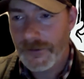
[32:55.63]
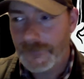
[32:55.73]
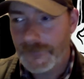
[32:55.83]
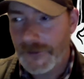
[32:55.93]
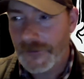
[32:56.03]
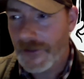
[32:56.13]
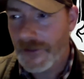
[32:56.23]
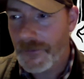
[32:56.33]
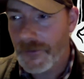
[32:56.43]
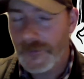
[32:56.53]
which is
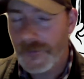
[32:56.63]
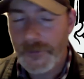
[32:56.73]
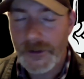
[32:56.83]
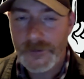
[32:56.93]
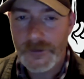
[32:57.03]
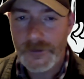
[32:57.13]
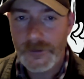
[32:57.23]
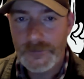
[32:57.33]
typical for me. So,